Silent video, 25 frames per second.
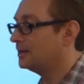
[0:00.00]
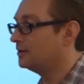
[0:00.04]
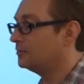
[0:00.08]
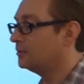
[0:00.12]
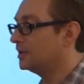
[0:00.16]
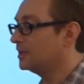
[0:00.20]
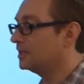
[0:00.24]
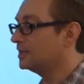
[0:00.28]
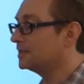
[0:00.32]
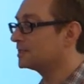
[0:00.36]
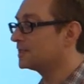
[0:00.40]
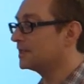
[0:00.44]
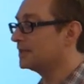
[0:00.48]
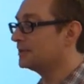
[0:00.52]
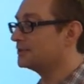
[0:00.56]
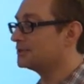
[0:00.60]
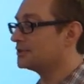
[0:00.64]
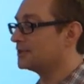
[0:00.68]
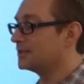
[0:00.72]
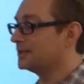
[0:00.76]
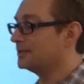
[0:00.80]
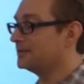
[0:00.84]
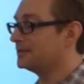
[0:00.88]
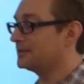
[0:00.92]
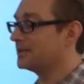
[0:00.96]
What is
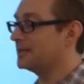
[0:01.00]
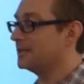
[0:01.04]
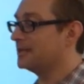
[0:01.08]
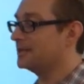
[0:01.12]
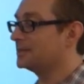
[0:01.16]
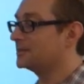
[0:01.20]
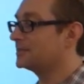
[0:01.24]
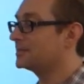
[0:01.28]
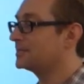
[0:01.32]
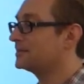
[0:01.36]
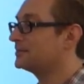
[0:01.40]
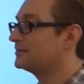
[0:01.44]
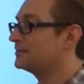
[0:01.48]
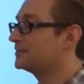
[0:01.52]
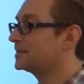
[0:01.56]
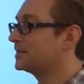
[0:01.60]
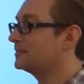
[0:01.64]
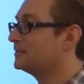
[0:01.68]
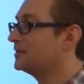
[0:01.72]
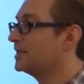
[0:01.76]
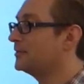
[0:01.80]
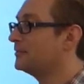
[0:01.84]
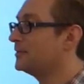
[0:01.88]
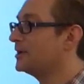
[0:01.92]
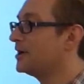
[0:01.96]
energy? Okay, it's
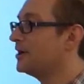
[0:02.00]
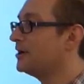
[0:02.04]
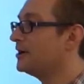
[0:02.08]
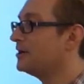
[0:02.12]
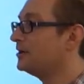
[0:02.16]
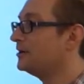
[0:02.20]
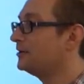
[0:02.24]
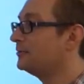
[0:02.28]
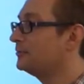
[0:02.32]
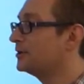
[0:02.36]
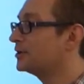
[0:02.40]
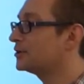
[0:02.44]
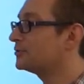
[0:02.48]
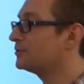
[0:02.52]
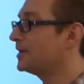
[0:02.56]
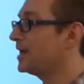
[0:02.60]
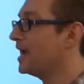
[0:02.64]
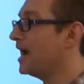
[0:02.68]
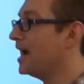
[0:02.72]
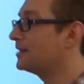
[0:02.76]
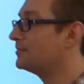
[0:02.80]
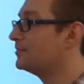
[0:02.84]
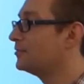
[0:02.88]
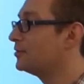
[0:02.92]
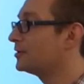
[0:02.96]
something we all wish we
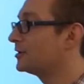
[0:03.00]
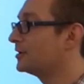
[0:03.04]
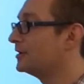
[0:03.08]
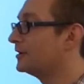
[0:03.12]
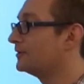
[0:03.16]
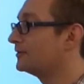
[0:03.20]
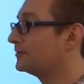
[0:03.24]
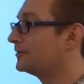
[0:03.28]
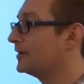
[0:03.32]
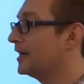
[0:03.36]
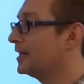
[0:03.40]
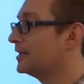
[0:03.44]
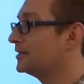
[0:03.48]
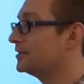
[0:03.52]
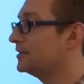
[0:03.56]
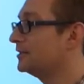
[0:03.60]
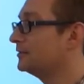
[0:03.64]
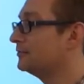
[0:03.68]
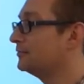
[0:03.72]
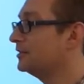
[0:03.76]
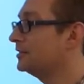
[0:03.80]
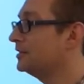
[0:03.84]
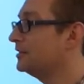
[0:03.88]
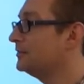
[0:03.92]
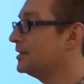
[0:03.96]
had more of, right?
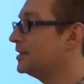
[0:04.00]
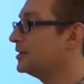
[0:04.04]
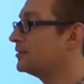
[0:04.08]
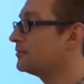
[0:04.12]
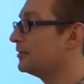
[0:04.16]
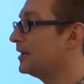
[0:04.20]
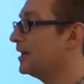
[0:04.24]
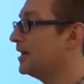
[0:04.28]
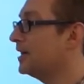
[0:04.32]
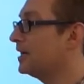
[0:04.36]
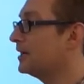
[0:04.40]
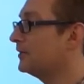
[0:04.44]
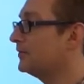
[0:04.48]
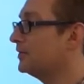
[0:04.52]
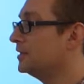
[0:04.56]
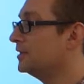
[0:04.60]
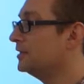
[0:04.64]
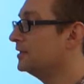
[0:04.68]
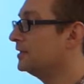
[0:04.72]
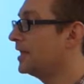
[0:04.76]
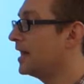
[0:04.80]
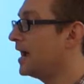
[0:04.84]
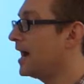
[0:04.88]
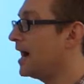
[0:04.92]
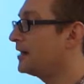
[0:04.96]
Wouldn't it be great if
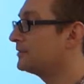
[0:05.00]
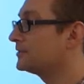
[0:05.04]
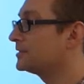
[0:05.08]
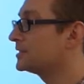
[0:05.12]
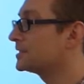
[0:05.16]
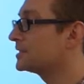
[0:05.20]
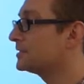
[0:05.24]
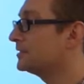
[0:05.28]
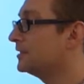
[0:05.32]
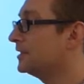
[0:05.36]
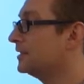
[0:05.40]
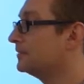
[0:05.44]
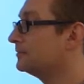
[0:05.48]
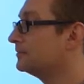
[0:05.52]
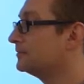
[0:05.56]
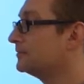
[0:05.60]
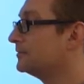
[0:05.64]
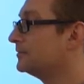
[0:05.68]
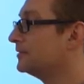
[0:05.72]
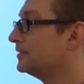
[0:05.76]
you didn't have to sleep?